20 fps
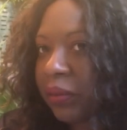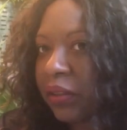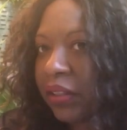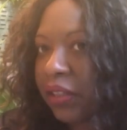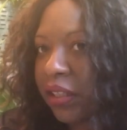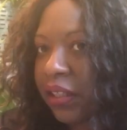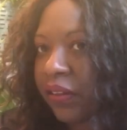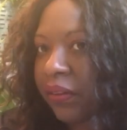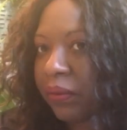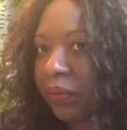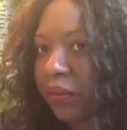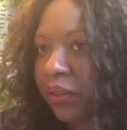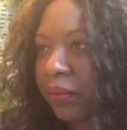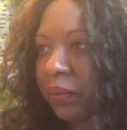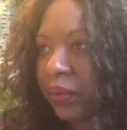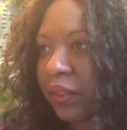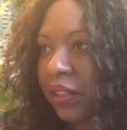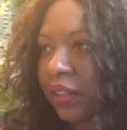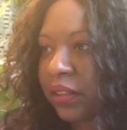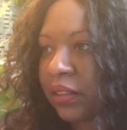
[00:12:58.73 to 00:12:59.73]
within 3
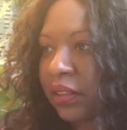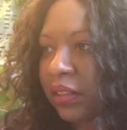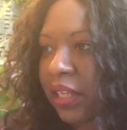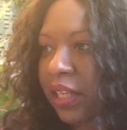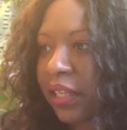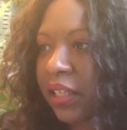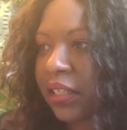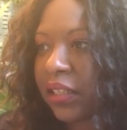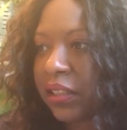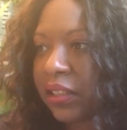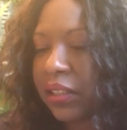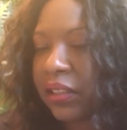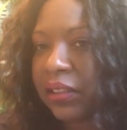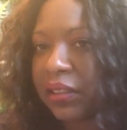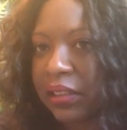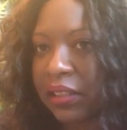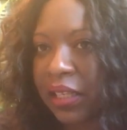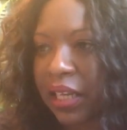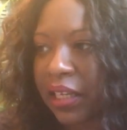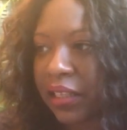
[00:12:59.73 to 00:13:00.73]
weeks, like a good,
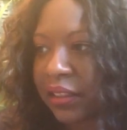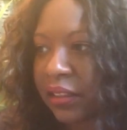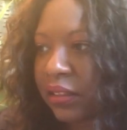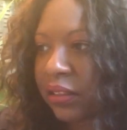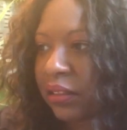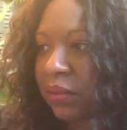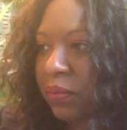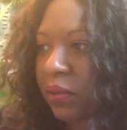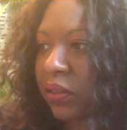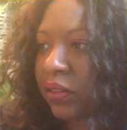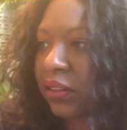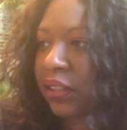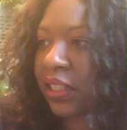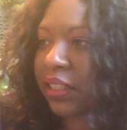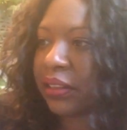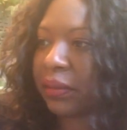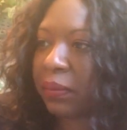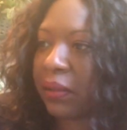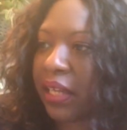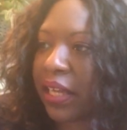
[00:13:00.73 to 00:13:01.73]
nice, small
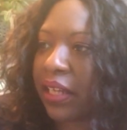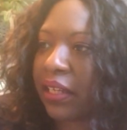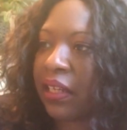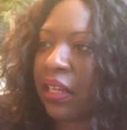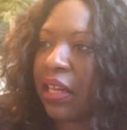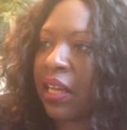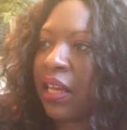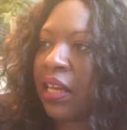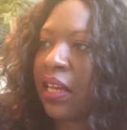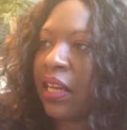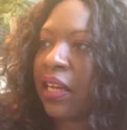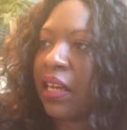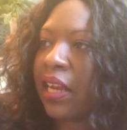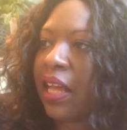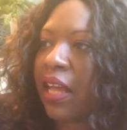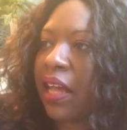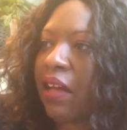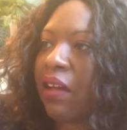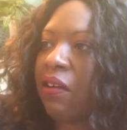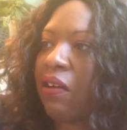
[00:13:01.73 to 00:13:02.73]
size plant.
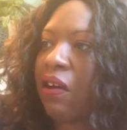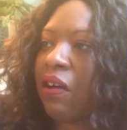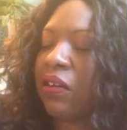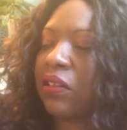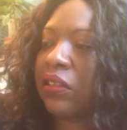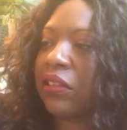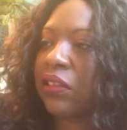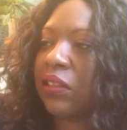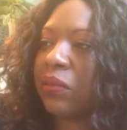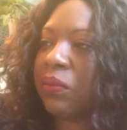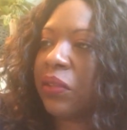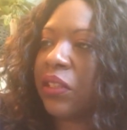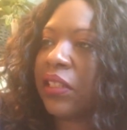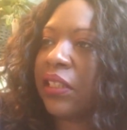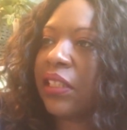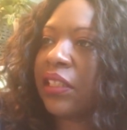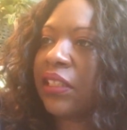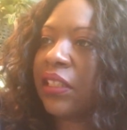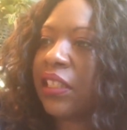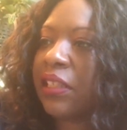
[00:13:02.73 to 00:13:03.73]
Now, also one
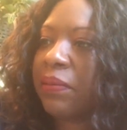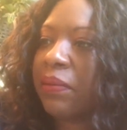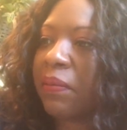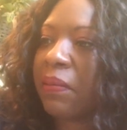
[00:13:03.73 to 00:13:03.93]
thing to keep